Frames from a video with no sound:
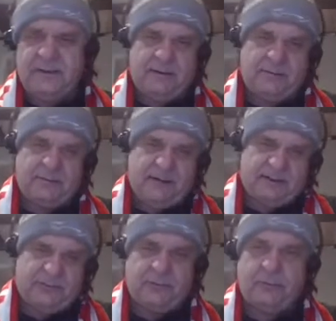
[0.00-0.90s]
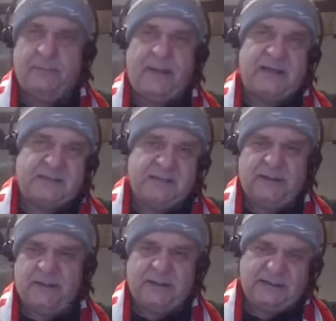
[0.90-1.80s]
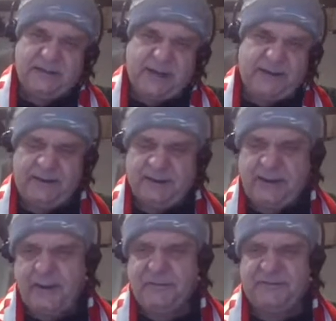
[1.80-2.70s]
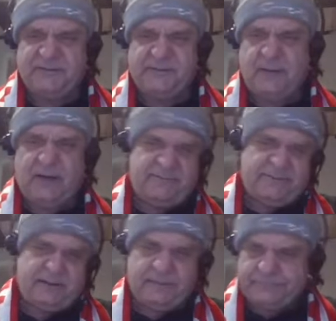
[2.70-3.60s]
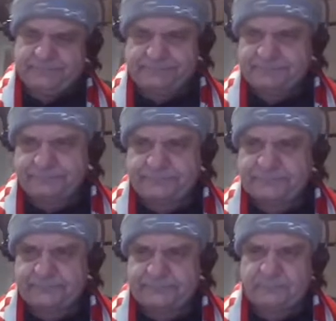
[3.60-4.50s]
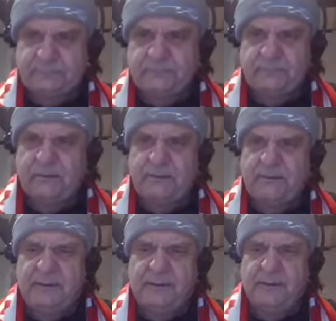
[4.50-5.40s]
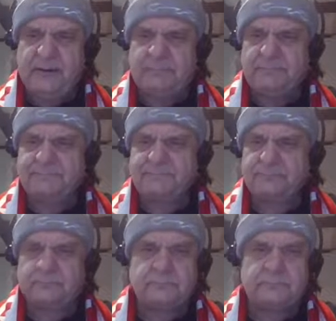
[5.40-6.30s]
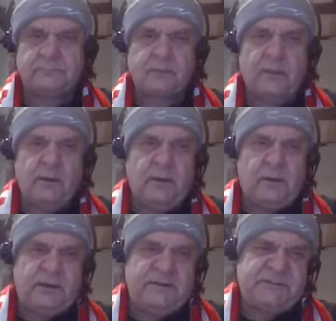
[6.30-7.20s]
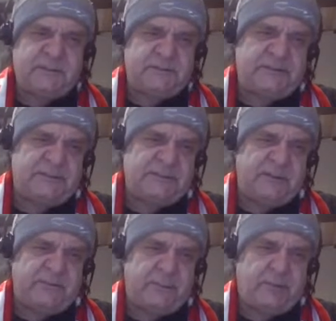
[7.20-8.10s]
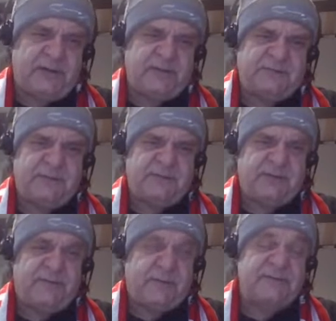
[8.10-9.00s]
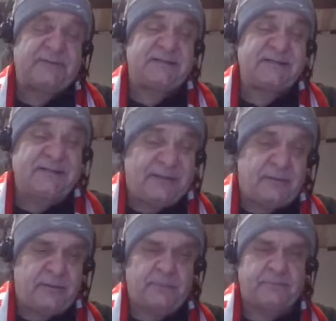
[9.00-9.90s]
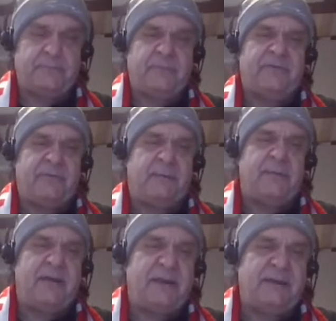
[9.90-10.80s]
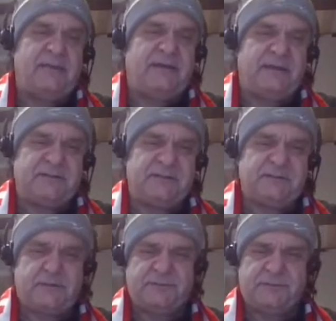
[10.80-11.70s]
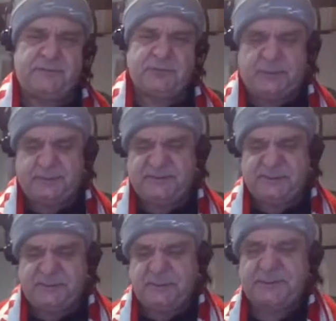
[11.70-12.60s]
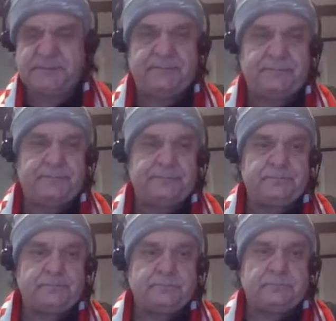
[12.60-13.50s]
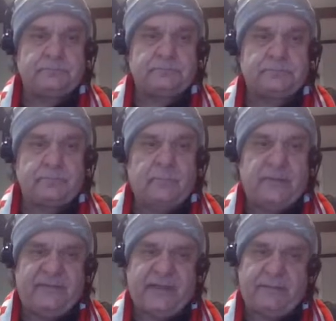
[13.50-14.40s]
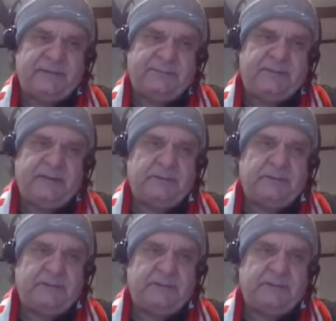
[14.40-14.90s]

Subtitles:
get their room messy, and then they tell you to get up every so often, and they go on. Still nothing's been reported since November 16th from any funds disclosing short positions. That must be